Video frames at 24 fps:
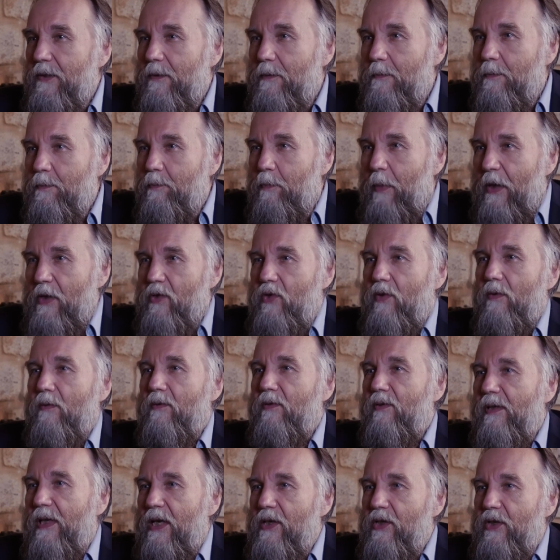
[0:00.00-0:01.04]
special
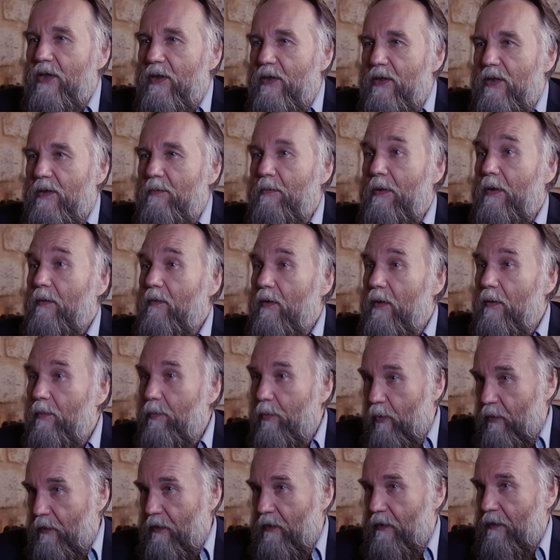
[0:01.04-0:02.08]
relations between
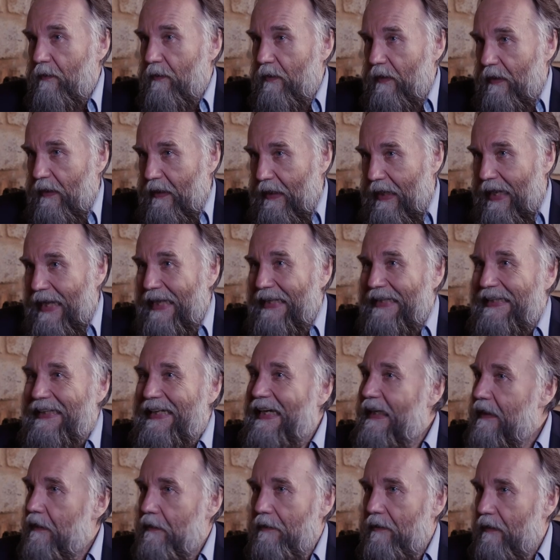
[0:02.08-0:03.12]
Putin and
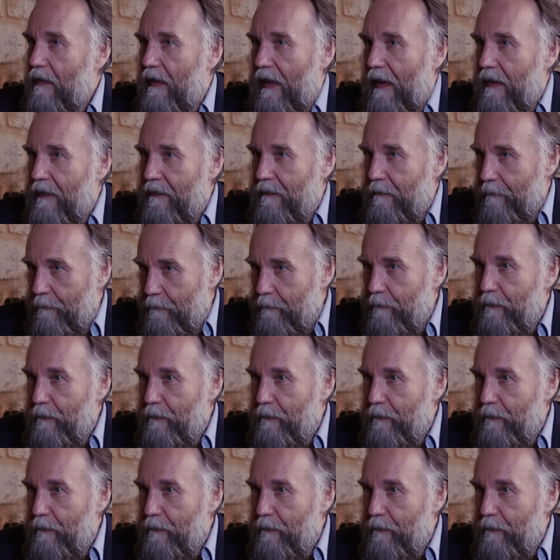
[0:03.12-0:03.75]
Erdogan,